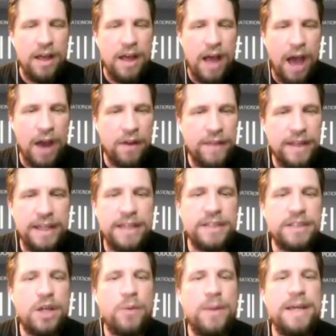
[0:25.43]
And I think
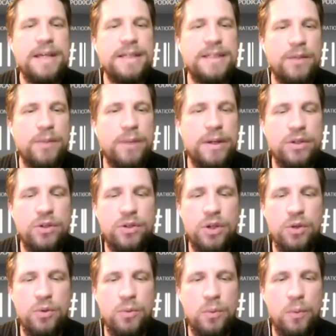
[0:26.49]
it's so easy when you
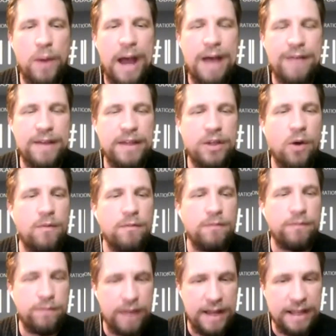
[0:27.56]
do have a
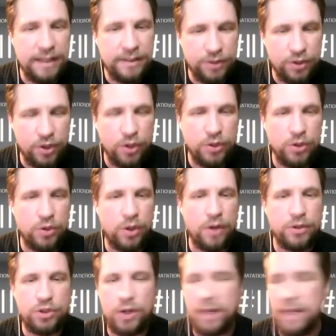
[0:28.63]
conflict that you
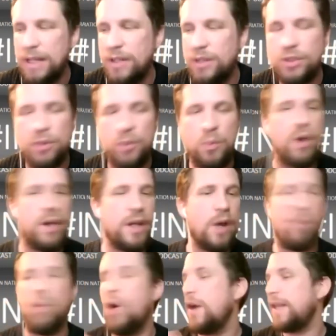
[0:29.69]
go straight into what, you
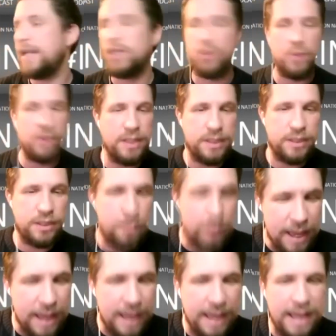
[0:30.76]
know, why are they doing this to
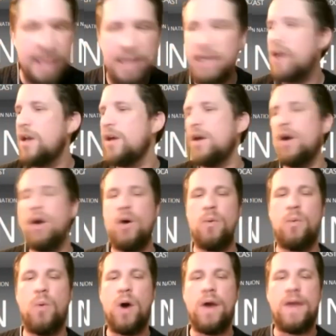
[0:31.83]
me?
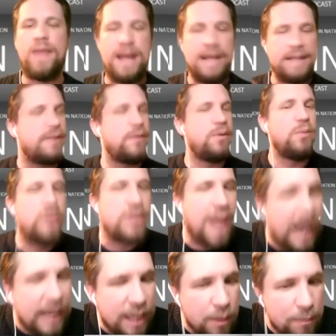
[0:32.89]
Why are they
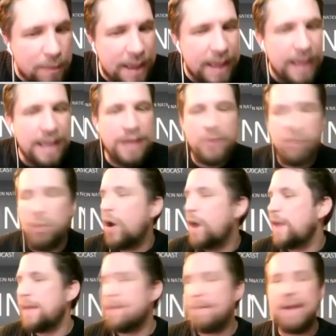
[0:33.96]
attacking me?
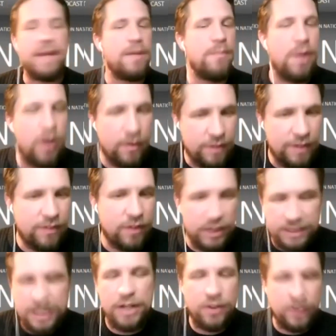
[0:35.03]
Why are they making my life
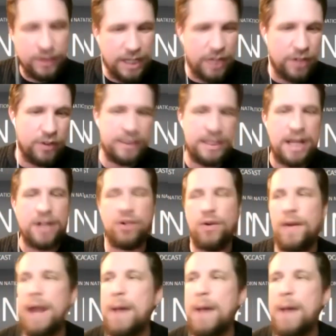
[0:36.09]
difficult, etc., etc., etc.?